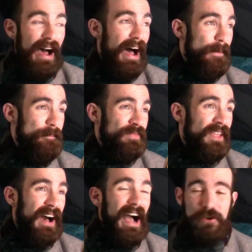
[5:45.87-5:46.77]

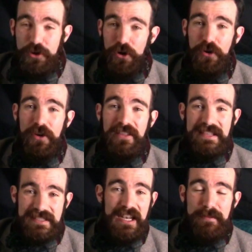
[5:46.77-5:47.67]
I know
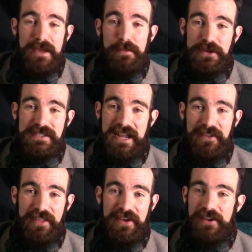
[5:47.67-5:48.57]
there's going to be a person
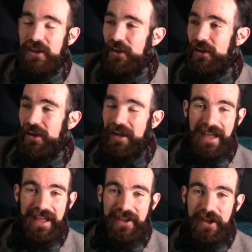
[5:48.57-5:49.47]
out there,
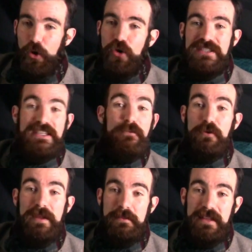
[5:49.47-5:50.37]
or
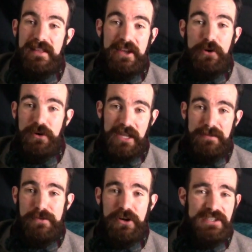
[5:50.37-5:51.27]
several people out there, who are going to
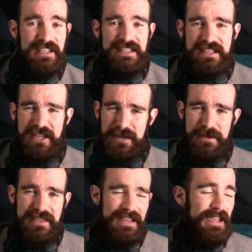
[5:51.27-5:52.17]
be watching this and they're going to
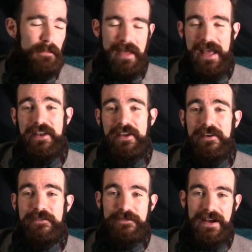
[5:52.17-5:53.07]
be thinking, man,
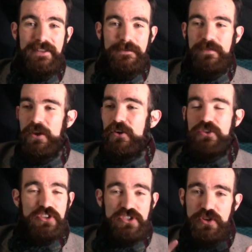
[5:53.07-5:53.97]
Phylum,
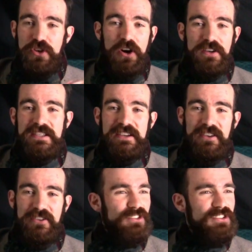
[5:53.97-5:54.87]
you're so toxic,
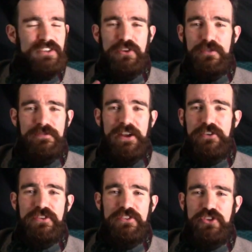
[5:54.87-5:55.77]
you're just an old
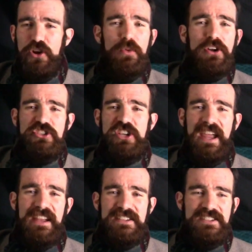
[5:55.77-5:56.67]
veteran, you don't want
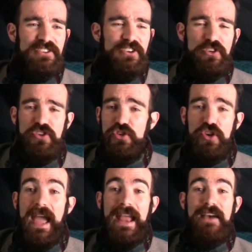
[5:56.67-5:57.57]
change, you
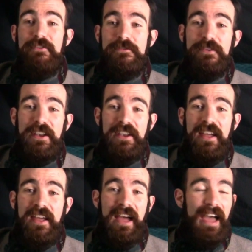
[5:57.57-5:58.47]
hate having fun,
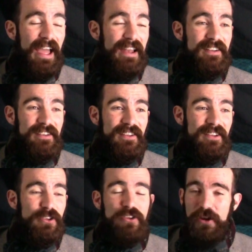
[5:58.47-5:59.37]
and
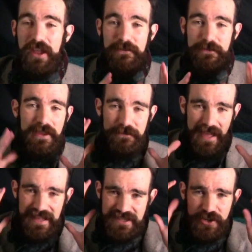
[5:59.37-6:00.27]
if
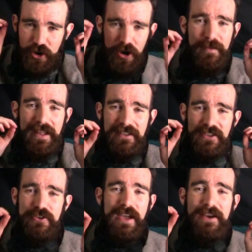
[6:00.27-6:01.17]
that's the comment
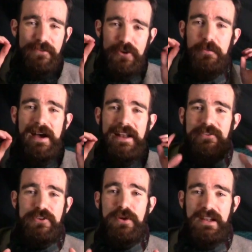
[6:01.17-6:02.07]
that you have in your mind
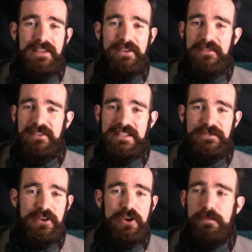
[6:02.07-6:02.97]
that you want to leave after this
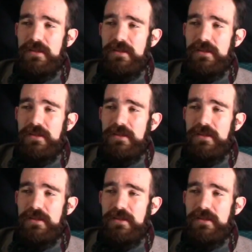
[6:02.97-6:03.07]
video,